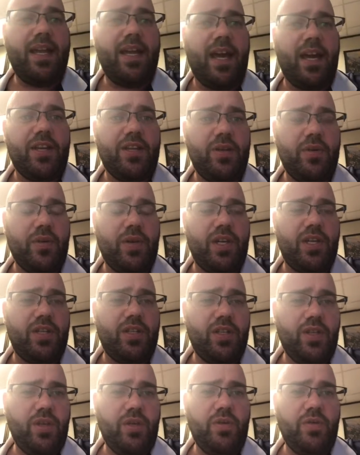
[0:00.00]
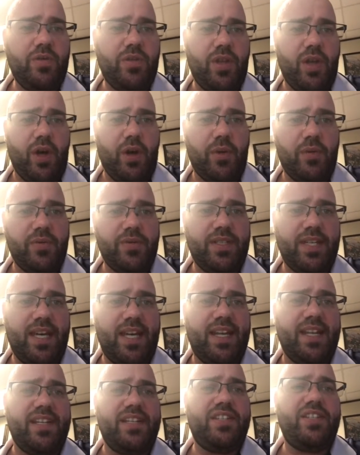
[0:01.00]
Now you can use those
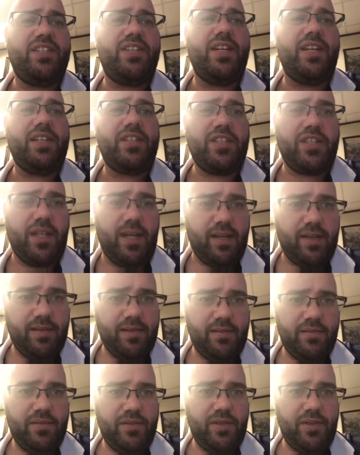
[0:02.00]
in addition